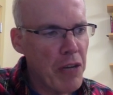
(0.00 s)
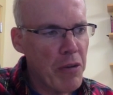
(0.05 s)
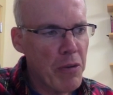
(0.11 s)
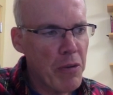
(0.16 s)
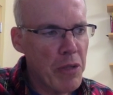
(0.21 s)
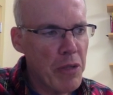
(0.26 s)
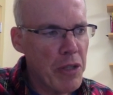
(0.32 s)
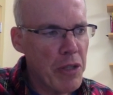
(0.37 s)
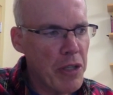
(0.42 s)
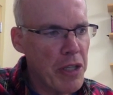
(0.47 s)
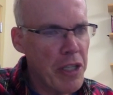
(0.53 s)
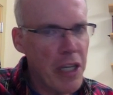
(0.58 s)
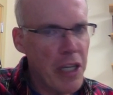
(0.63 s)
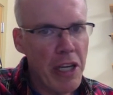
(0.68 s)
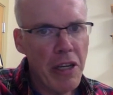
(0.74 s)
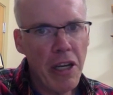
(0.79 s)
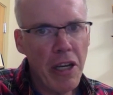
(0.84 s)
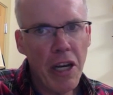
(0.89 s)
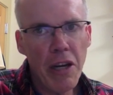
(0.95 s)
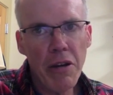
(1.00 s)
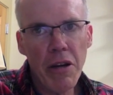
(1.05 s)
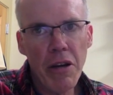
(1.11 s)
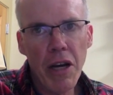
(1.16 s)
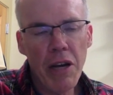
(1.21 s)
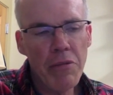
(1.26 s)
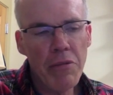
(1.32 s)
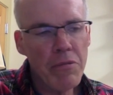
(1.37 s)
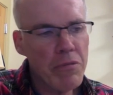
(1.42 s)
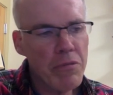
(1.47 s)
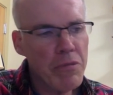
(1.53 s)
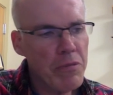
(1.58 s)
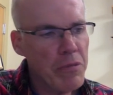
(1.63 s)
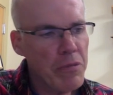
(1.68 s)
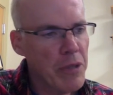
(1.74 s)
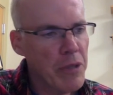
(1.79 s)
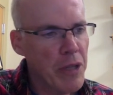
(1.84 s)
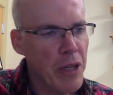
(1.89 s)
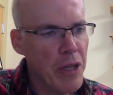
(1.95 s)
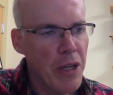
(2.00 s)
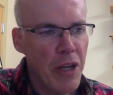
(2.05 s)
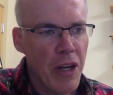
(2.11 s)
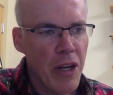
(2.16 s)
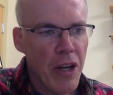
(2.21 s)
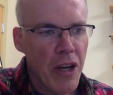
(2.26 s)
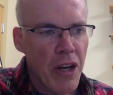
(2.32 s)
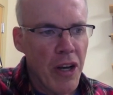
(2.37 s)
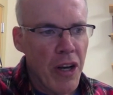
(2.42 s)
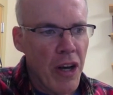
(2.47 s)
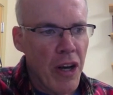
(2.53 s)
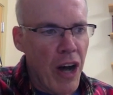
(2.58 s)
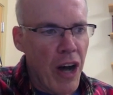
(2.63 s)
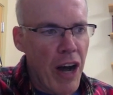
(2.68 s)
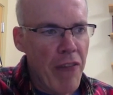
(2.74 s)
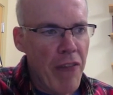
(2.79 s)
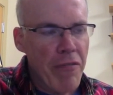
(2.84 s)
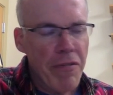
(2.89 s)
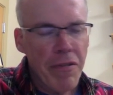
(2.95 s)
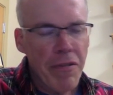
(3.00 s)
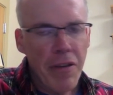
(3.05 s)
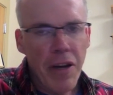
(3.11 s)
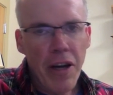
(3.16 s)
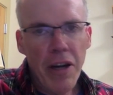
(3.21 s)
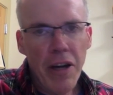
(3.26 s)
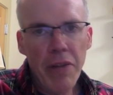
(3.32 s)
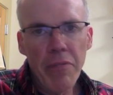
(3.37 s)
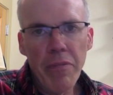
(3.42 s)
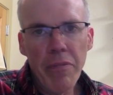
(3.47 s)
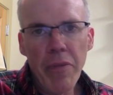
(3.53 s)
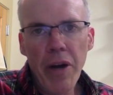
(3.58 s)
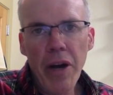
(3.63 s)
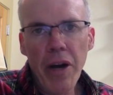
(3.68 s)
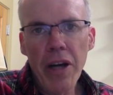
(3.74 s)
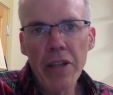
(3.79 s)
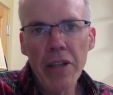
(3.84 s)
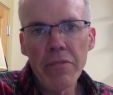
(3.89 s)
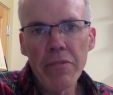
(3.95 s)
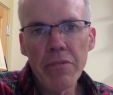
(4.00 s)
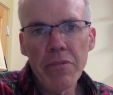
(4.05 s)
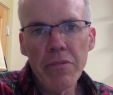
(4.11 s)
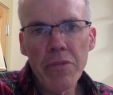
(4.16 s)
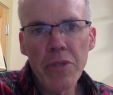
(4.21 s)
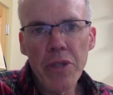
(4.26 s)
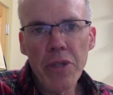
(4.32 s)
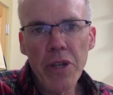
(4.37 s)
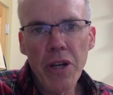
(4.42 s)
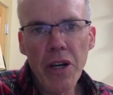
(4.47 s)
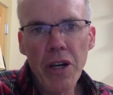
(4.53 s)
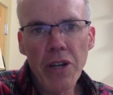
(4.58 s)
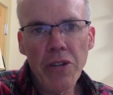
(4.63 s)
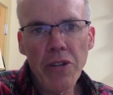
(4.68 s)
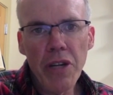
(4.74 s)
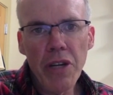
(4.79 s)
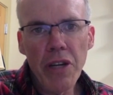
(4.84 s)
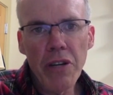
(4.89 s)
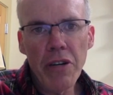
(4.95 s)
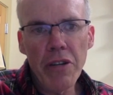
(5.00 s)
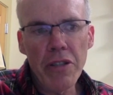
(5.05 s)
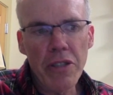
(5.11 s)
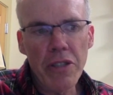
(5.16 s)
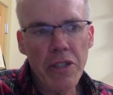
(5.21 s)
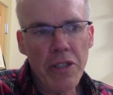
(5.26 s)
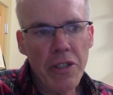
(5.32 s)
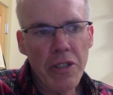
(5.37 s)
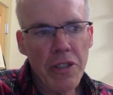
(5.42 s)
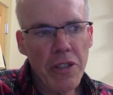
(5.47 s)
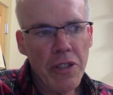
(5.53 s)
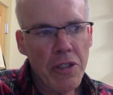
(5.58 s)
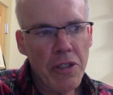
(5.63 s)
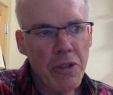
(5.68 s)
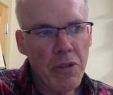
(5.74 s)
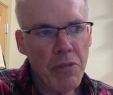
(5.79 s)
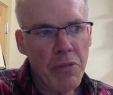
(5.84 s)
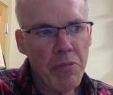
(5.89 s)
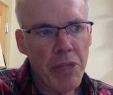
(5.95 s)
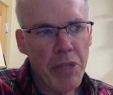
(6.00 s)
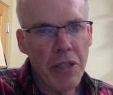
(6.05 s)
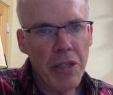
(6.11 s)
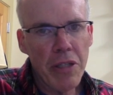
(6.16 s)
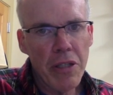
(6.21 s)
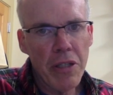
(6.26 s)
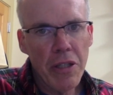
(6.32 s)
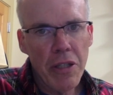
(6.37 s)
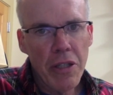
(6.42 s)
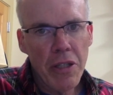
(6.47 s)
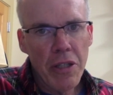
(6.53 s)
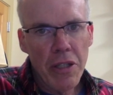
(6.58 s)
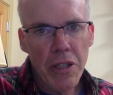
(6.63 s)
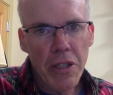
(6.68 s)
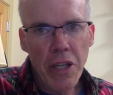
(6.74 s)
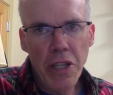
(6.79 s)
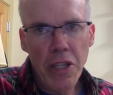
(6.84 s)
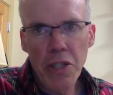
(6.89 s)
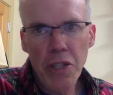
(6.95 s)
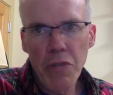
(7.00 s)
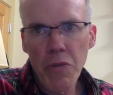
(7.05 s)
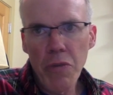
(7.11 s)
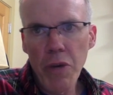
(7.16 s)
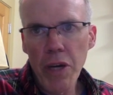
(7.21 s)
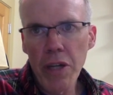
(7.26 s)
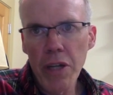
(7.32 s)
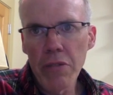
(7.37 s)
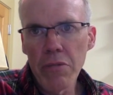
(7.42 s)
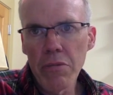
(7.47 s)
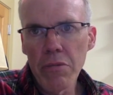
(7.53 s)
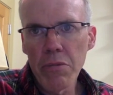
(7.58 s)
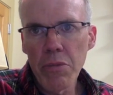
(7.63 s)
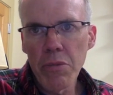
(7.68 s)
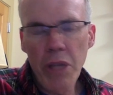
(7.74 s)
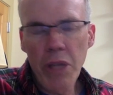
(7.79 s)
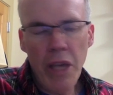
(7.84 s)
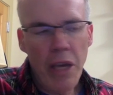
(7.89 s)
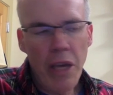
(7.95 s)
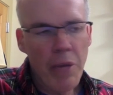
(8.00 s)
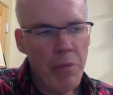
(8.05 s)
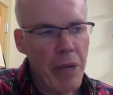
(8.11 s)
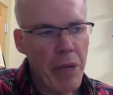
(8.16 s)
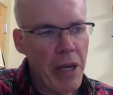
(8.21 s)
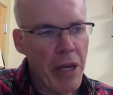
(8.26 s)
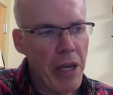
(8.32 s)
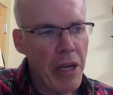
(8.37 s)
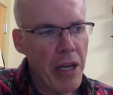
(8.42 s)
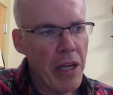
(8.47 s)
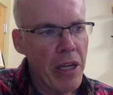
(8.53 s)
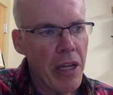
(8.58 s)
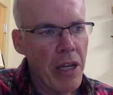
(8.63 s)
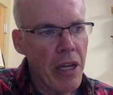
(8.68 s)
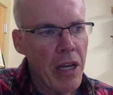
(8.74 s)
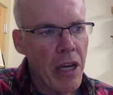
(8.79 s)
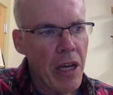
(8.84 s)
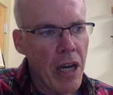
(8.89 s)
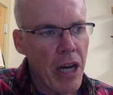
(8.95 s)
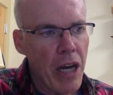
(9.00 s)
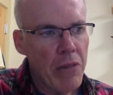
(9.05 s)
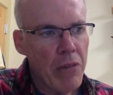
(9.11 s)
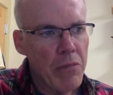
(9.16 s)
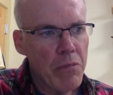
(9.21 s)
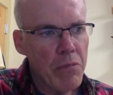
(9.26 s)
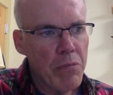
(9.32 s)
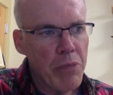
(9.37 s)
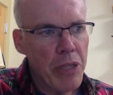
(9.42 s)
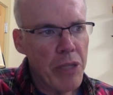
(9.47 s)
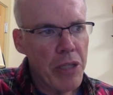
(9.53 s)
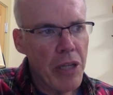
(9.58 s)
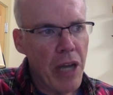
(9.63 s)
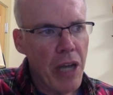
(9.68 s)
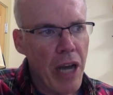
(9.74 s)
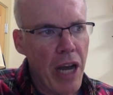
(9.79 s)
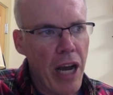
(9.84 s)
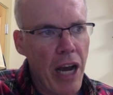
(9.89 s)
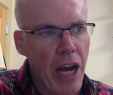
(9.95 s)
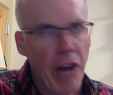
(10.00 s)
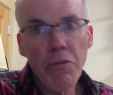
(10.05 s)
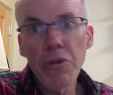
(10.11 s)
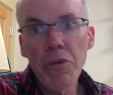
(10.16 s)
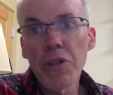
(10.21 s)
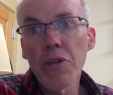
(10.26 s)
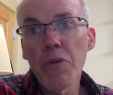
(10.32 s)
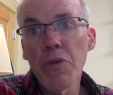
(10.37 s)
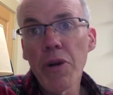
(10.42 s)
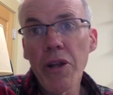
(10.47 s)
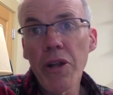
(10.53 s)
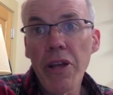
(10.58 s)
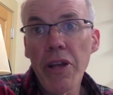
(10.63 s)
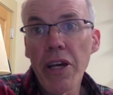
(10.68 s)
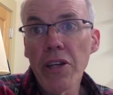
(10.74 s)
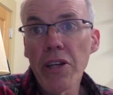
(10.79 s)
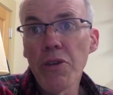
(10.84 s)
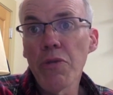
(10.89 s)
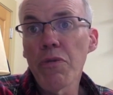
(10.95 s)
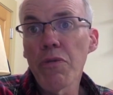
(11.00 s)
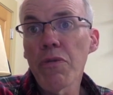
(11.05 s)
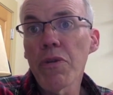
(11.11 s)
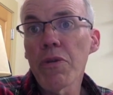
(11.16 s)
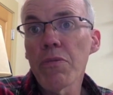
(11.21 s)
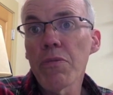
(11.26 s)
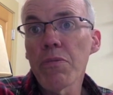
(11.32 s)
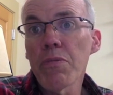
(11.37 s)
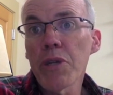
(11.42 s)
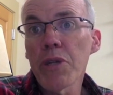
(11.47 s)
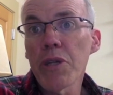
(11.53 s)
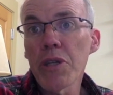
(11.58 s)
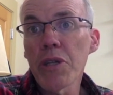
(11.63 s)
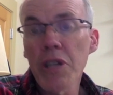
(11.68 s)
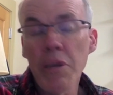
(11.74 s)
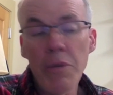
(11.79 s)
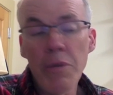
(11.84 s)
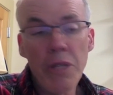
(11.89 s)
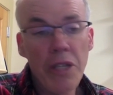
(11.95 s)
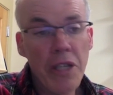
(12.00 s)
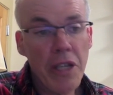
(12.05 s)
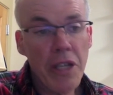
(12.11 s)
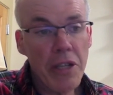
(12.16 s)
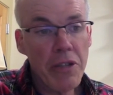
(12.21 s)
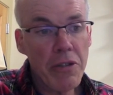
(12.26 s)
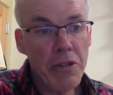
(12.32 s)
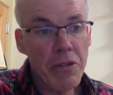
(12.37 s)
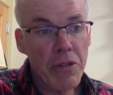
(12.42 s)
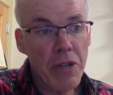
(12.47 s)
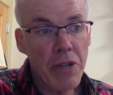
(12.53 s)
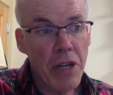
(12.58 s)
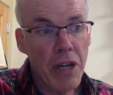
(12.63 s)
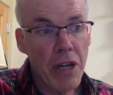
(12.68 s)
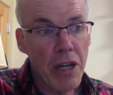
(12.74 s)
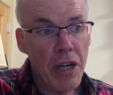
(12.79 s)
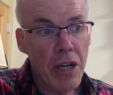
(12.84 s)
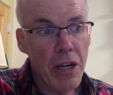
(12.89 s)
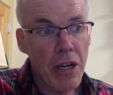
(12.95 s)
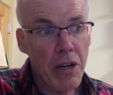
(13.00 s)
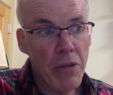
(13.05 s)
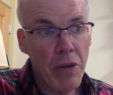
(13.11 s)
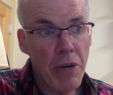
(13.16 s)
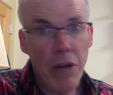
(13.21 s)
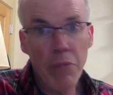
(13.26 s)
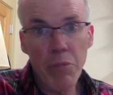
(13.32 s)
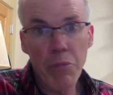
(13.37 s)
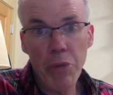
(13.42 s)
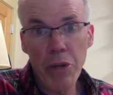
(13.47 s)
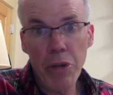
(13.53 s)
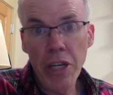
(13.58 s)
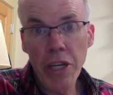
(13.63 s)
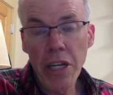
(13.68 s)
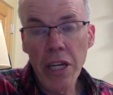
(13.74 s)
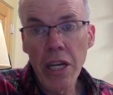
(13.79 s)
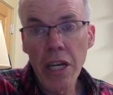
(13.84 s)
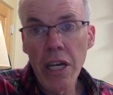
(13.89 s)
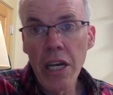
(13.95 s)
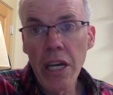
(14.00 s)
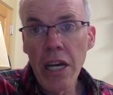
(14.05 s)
I were with you today. I, am off um, on other errands in these sort of big nationwide campaign, um, but I really want to thank you for coming together uh, around Bernie